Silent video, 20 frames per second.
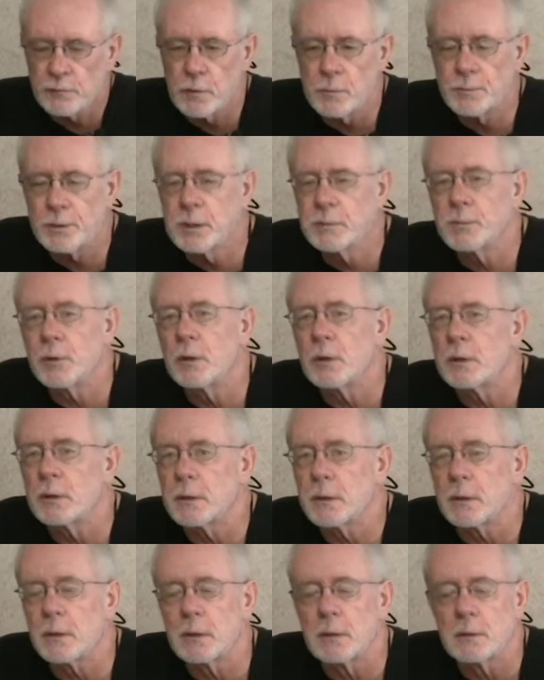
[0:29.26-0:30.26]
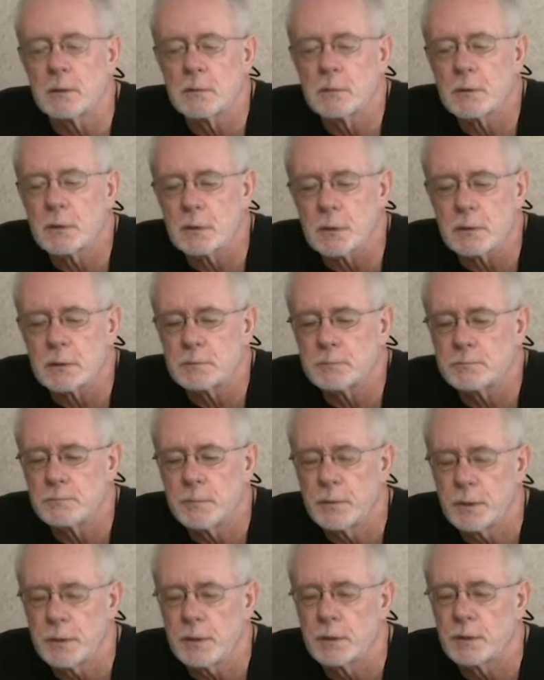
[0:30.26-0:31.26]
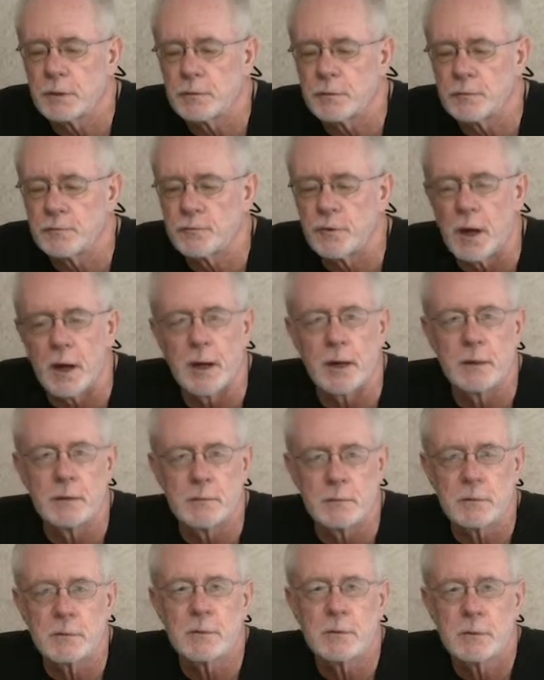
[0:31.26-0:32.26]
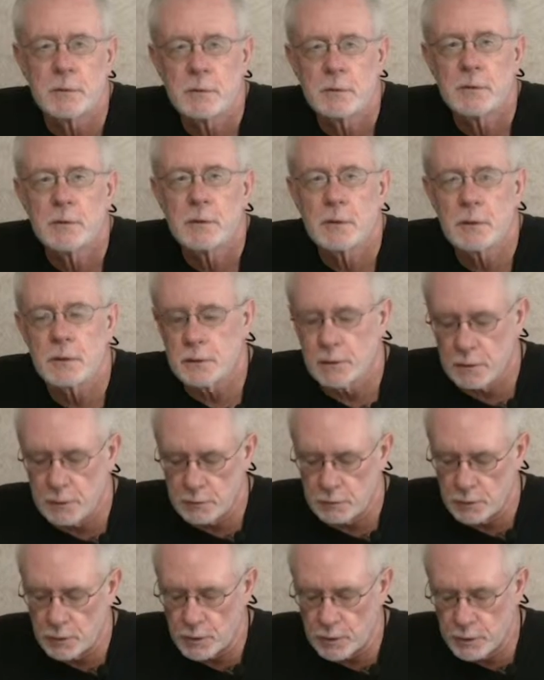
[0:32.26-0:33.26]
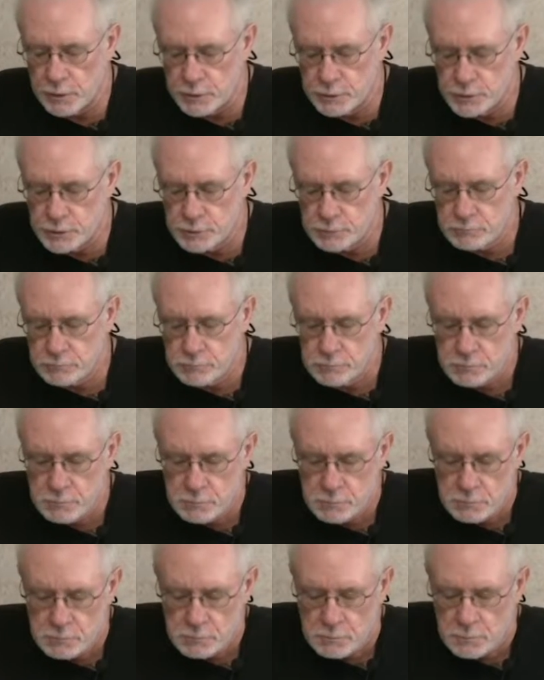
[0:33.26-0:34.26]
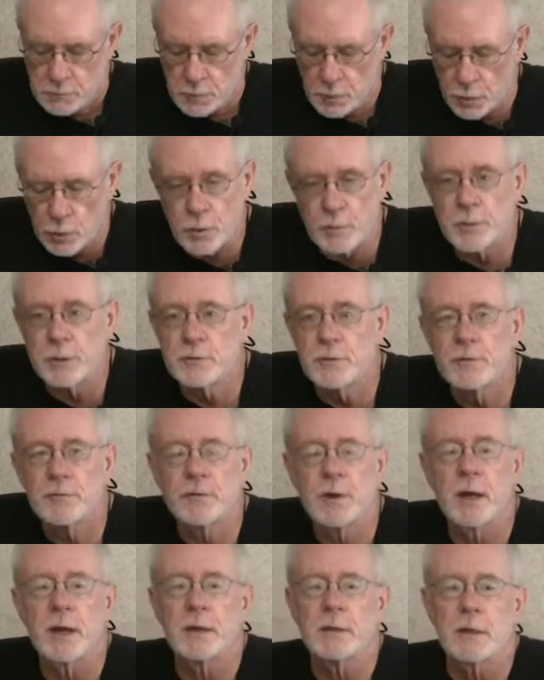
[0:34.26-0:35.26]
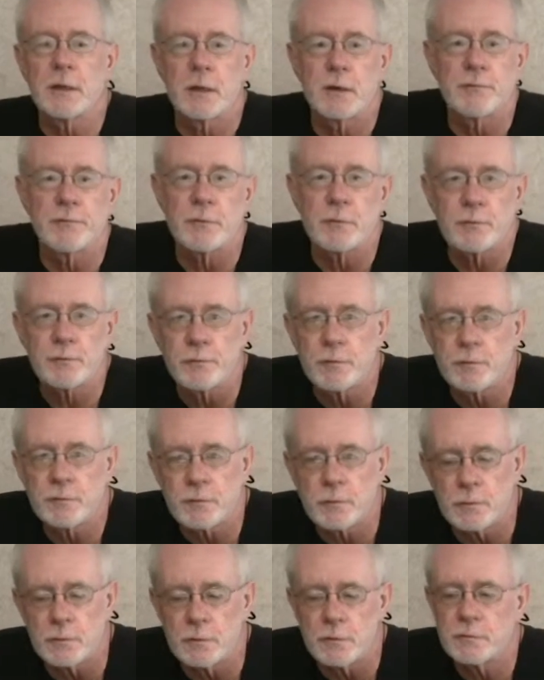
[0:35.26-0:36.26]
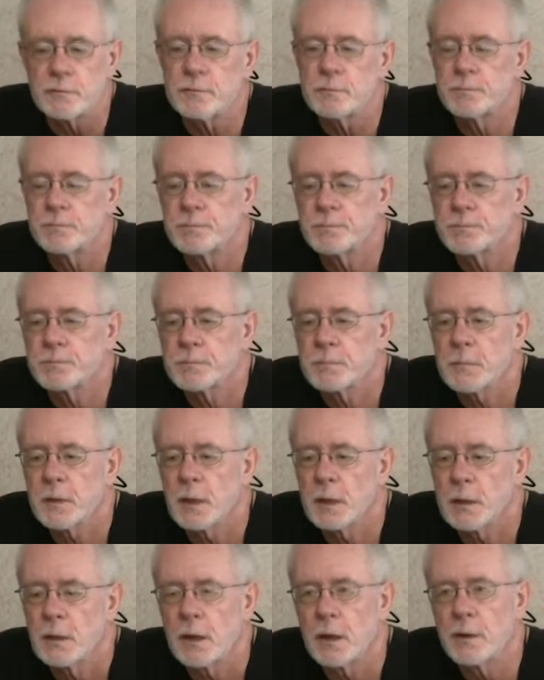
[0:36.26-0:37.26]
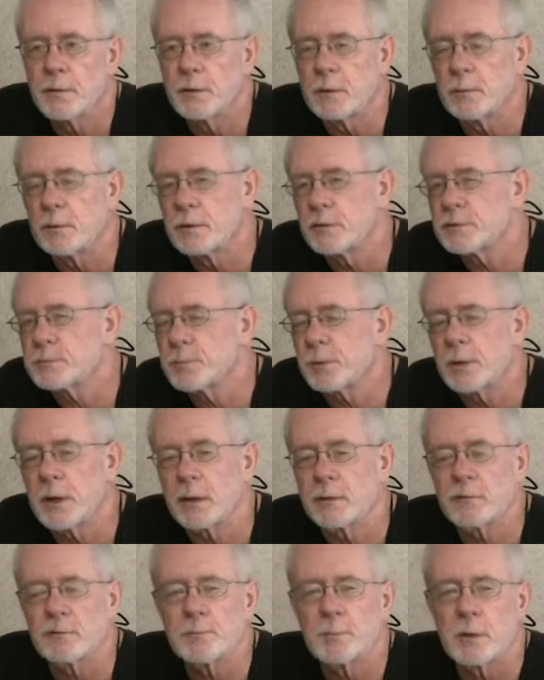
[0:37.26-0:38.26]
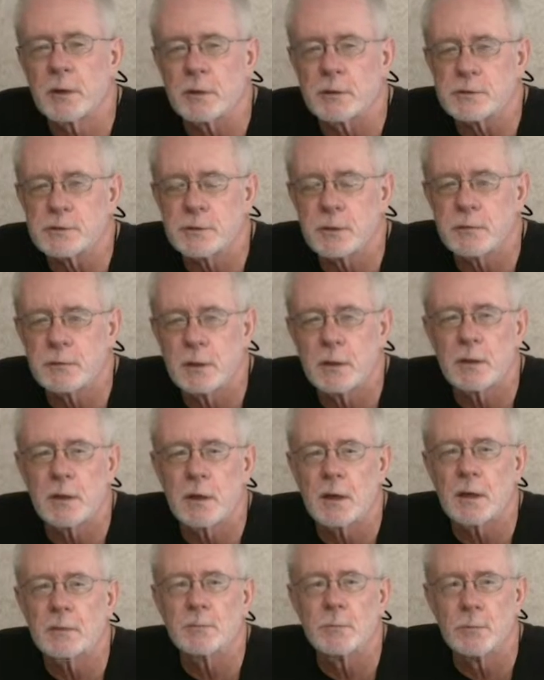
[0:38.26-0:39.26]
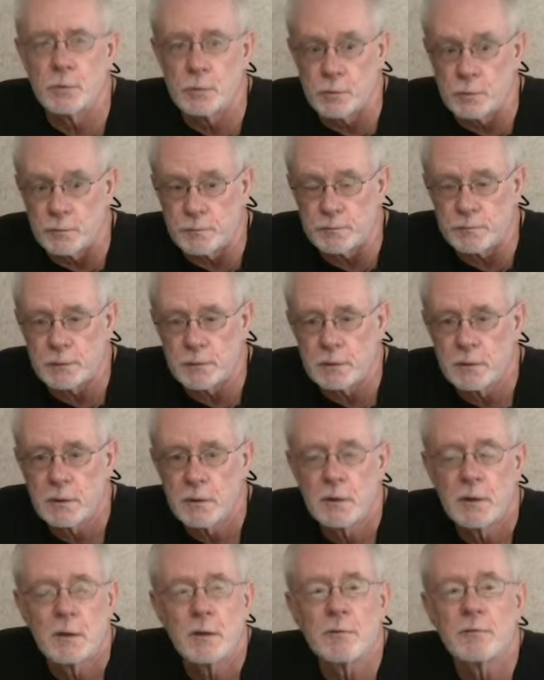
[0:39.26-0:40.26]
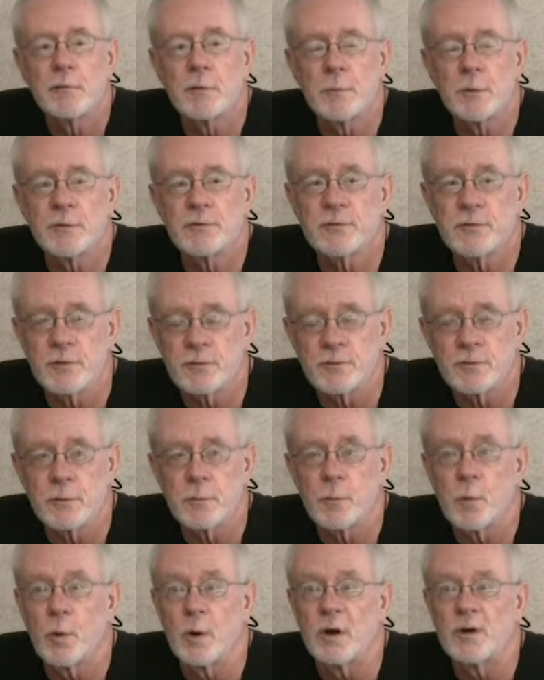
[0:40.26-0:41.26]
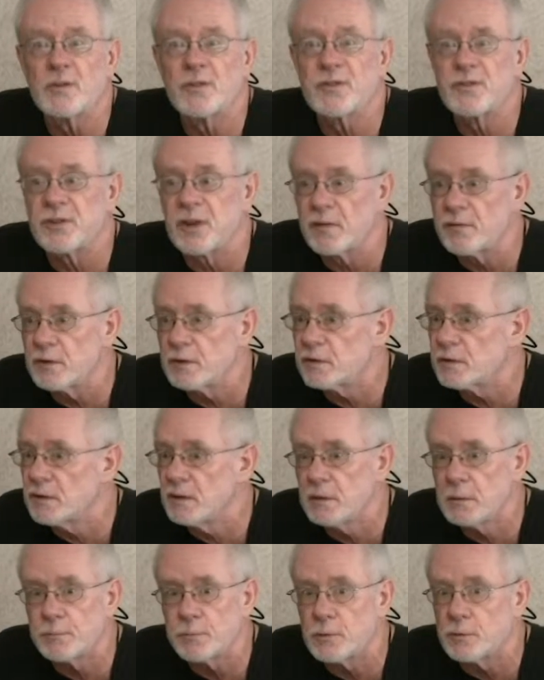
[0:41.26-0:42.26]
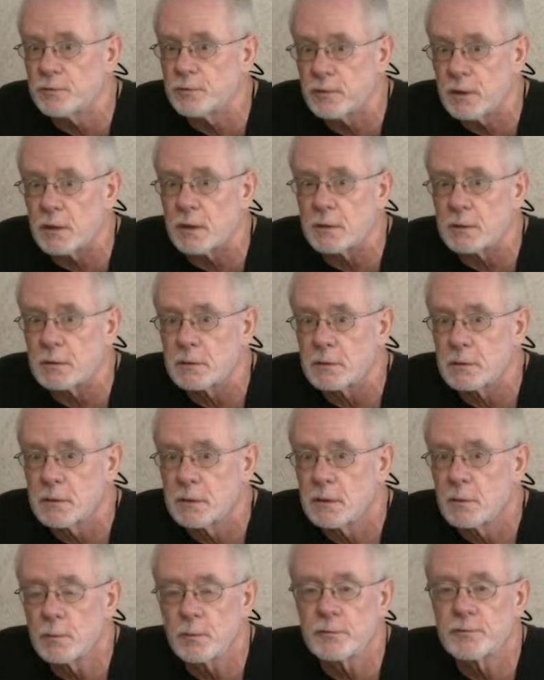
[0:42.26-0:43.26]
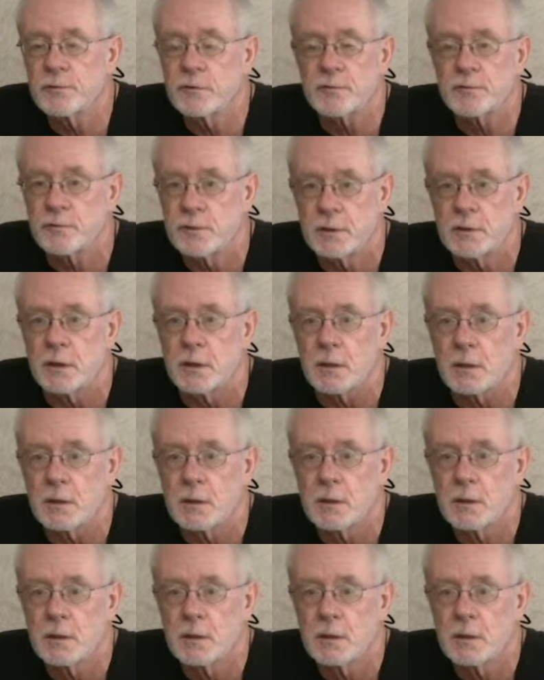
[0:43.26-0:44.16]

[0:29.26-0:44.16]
people in a design, a large urban design effort for schools. And they were as proud as punch that they had moved from a system where 17% were succeeding,